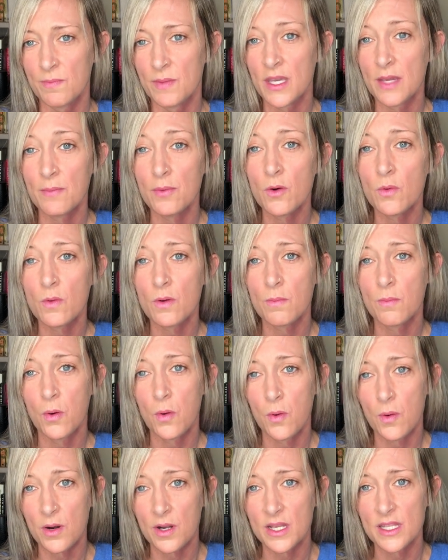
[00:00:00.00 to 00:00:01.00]
People
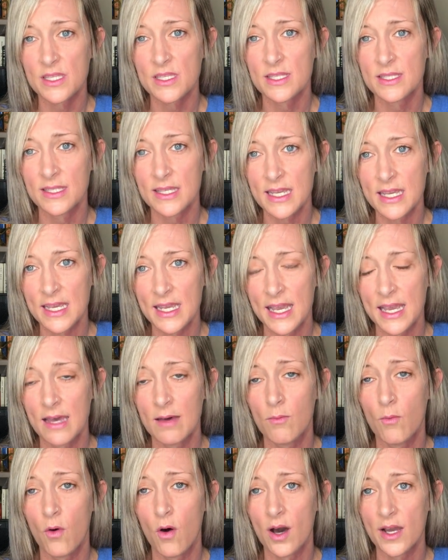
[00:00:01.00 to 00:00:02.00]
reported seeing
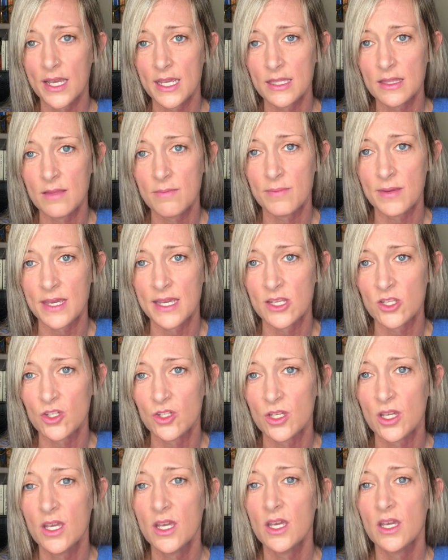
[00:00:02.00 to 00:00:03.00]
him walking the
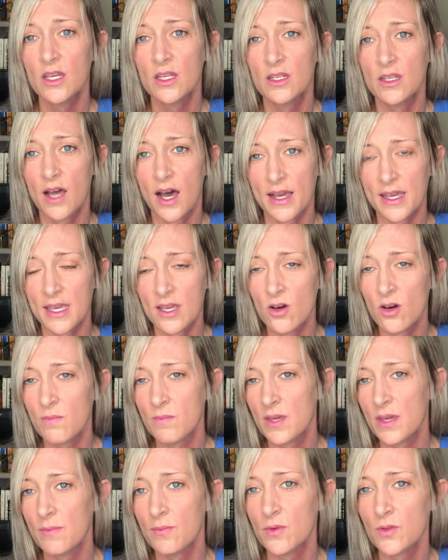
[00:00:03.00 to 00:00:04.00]
beach, knocking on
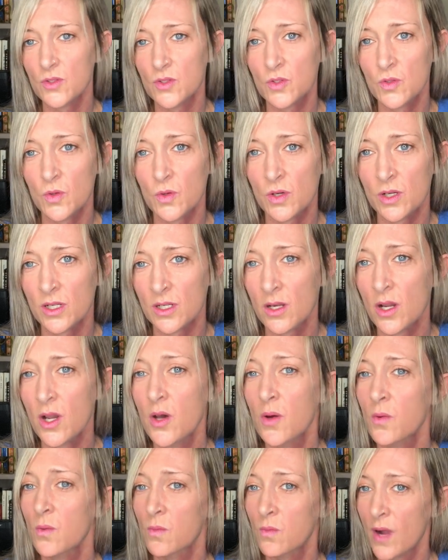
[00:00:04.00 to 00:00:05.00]
people's door
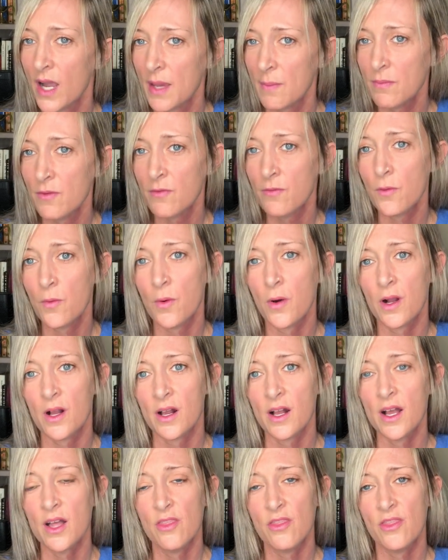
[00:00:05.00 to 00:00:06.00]
right
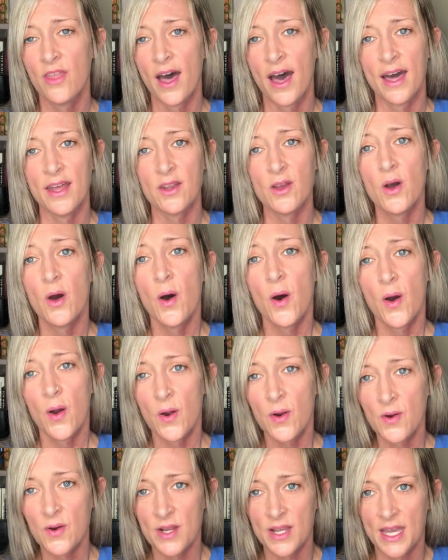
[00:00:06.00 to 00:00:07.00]
before that
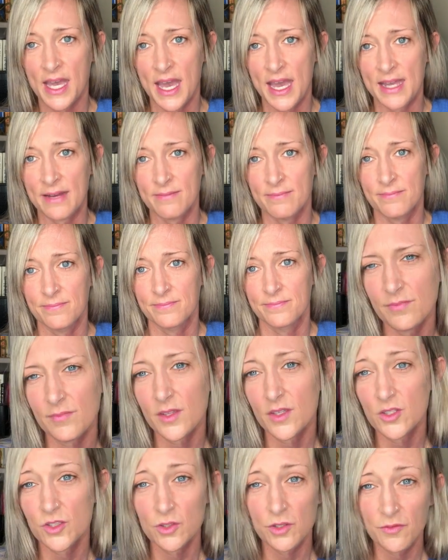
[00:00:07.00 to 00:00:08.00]
hurricane.
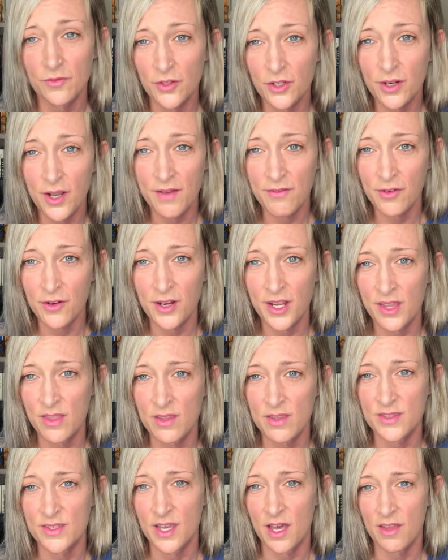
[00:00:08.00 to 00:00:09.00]
So if you're ever in
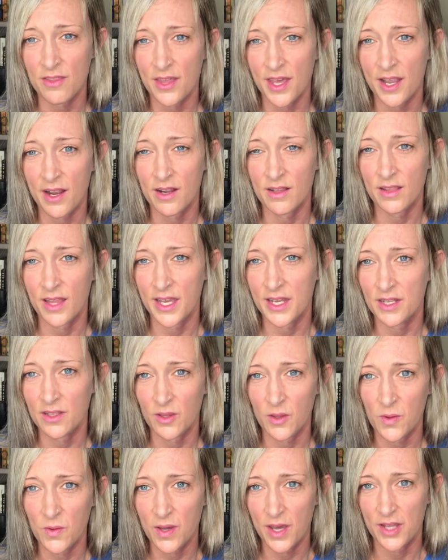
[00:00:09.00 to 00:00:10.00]
the South Carolina
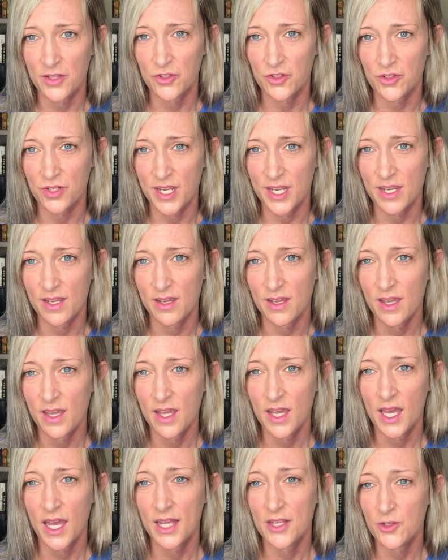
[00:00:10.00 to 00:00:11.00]
Lowcountry
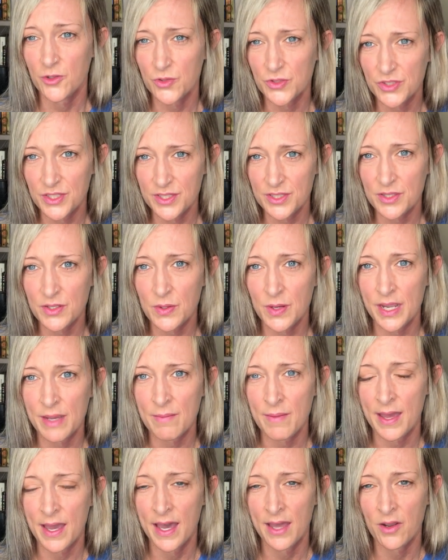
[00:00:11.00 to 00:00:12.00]
and you see the gray
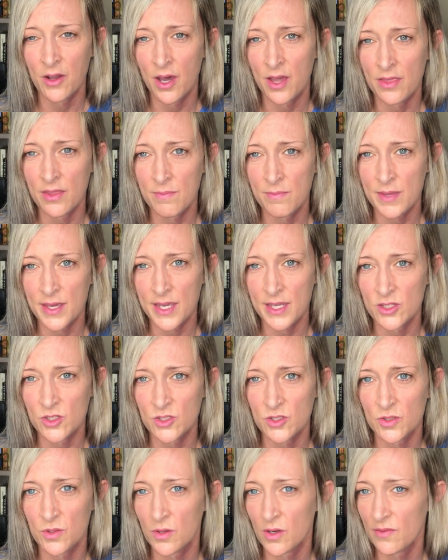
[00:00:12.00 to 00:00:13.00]
man on the
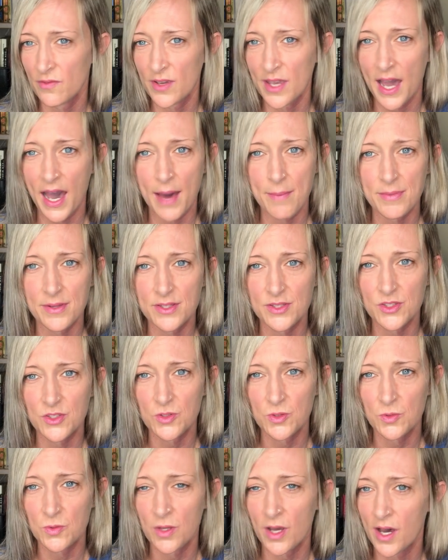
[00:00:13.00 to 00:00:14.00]
beach or if he happens
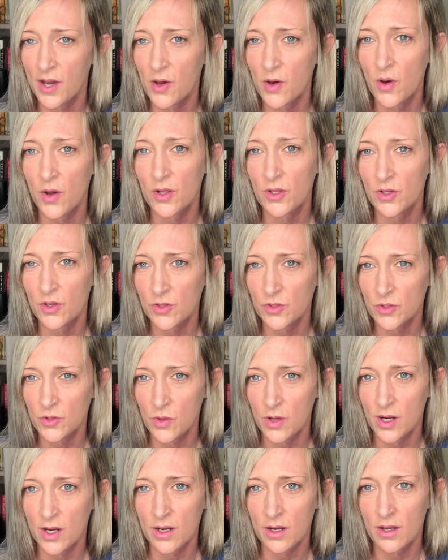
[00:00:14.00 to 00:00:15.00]
to knock on your
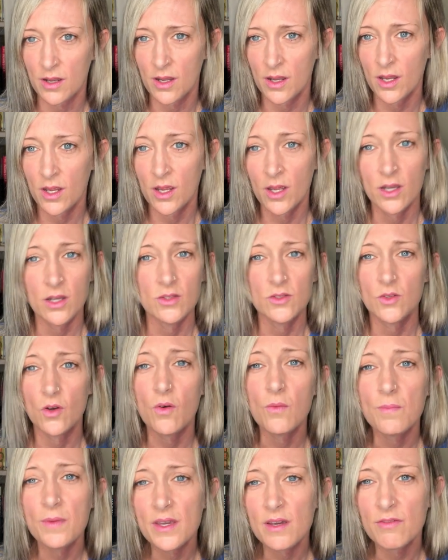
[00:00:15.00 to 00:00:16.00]
door,
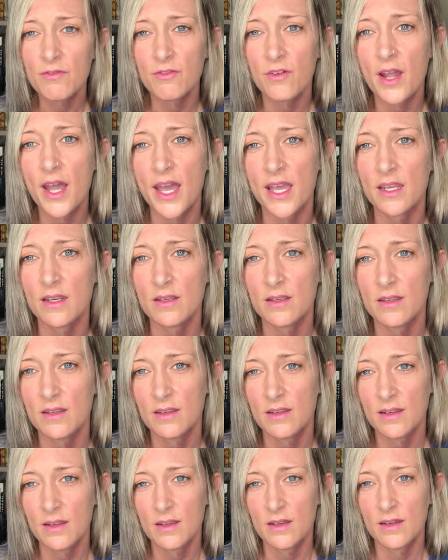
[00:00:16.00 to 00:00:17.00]
don't be afraid.
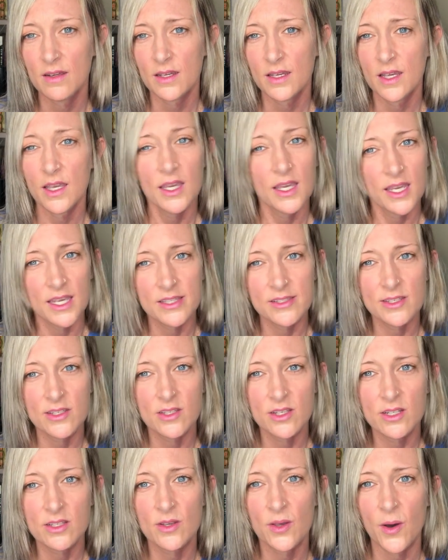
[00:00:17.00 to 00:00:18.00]
He's a
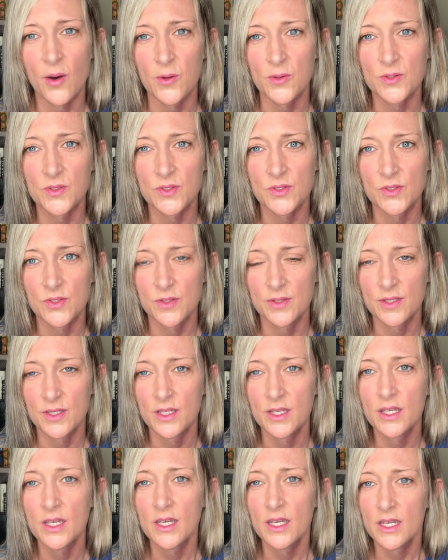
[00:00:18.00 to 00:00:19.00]
good ghost.
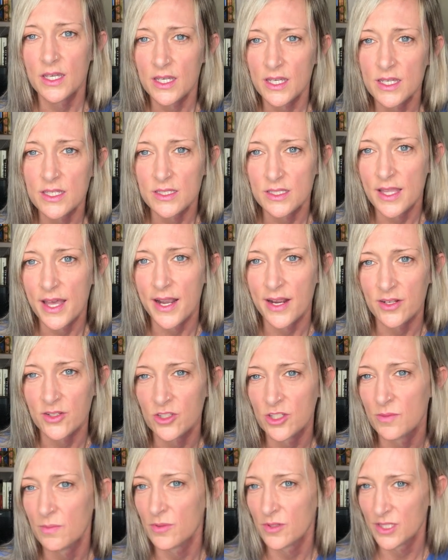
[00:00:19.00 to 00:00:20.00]
He's there
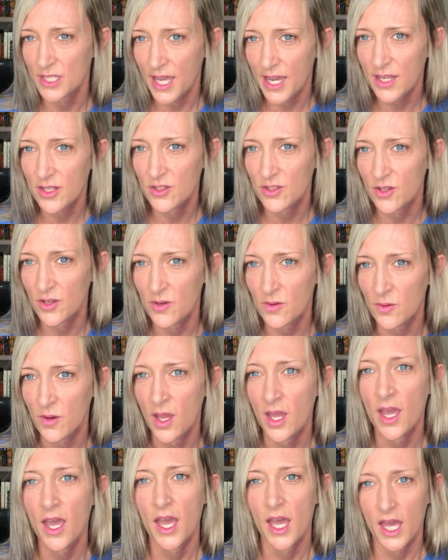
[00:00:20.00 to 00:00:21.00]
to protect you
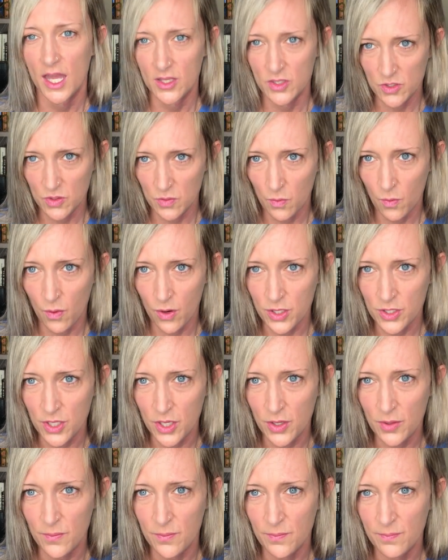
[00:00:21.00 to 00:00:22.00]
and to warn you.